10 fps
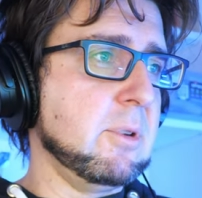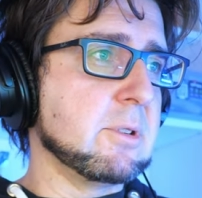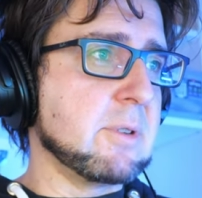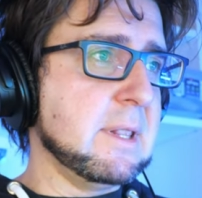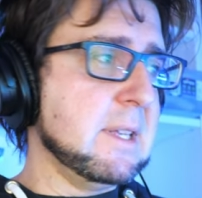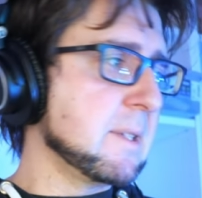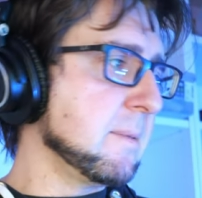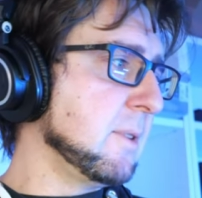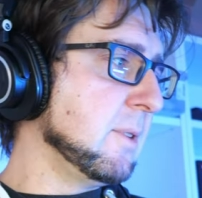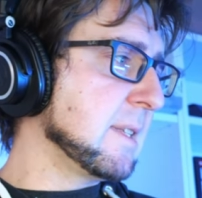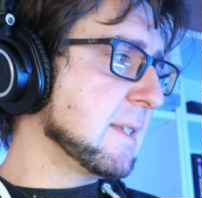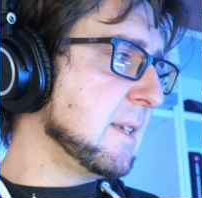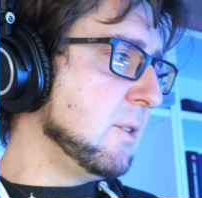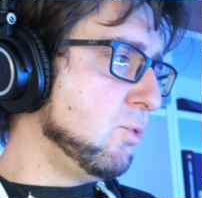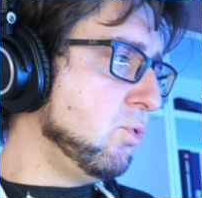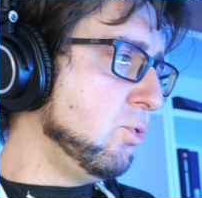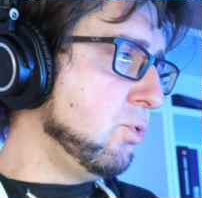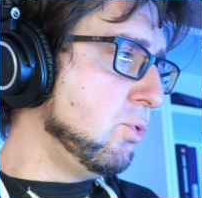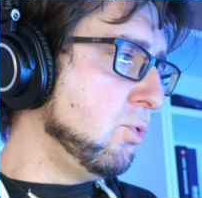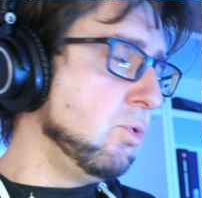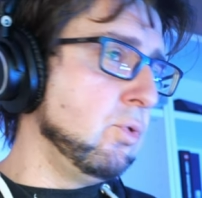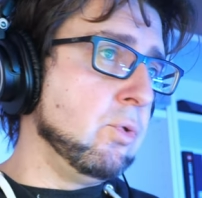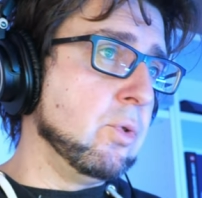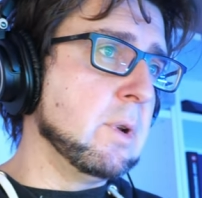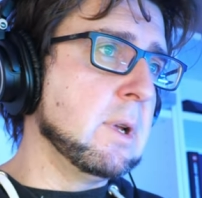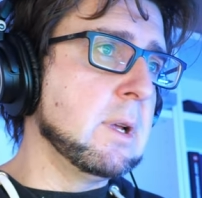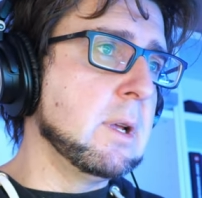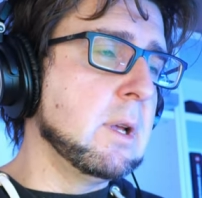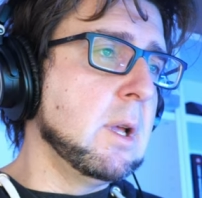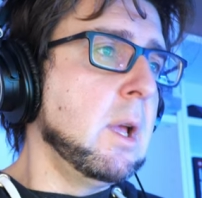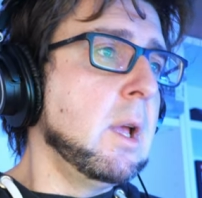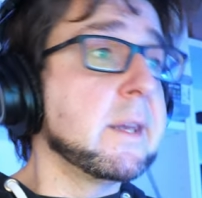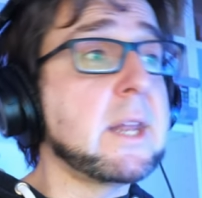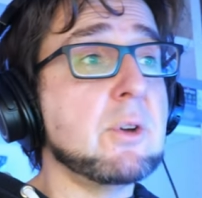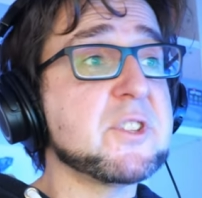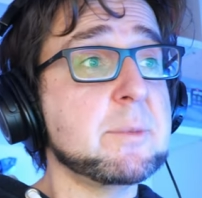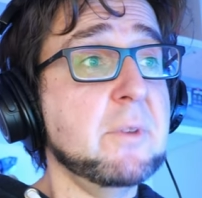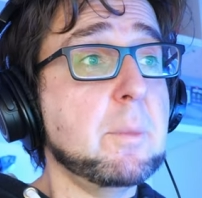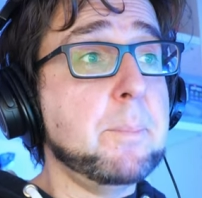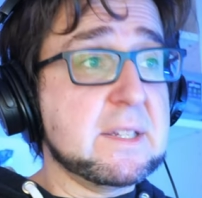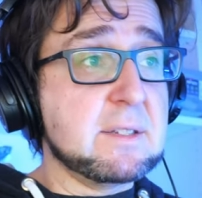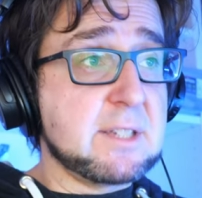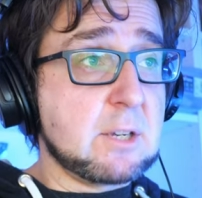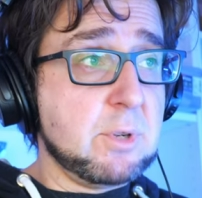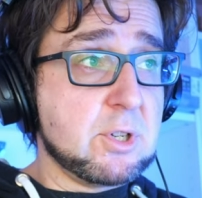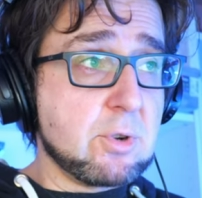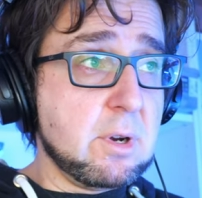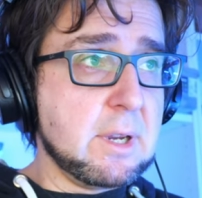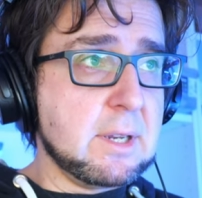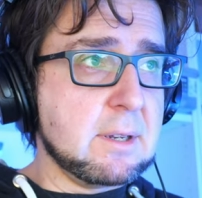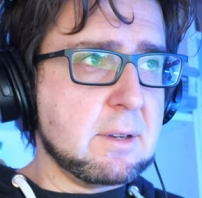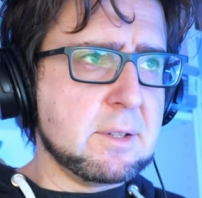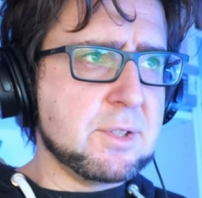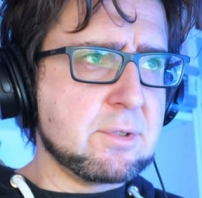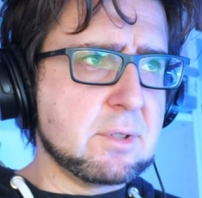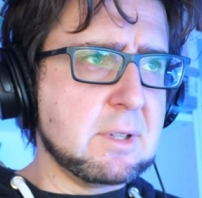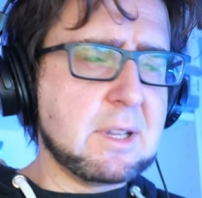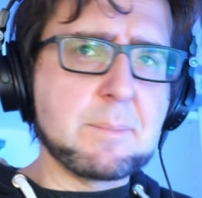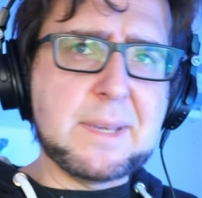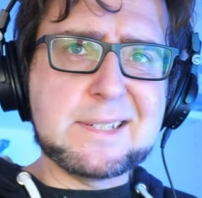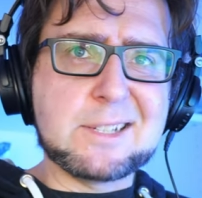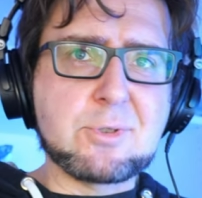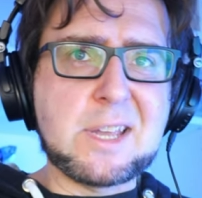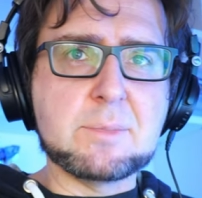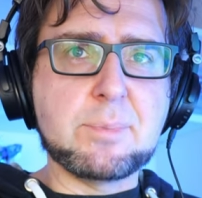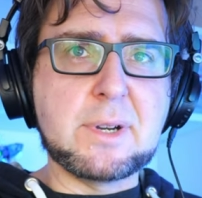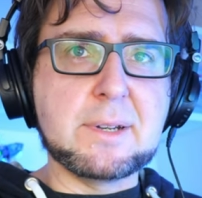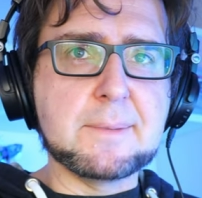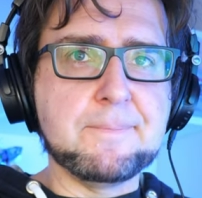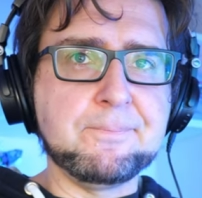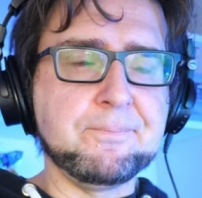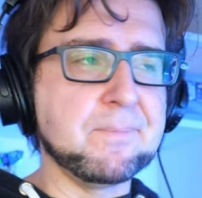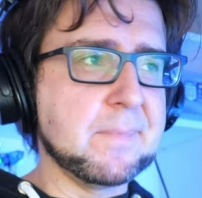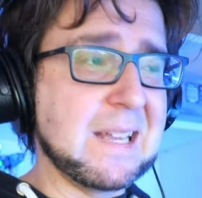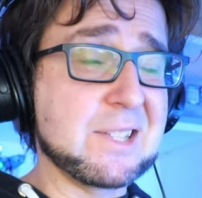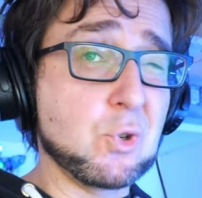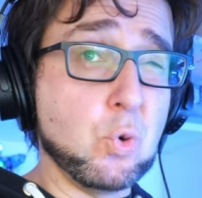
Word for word: we're going to run this, and you can see, ooh. Now, some of the pixels that we're drawing on the circle are basically transparent. That's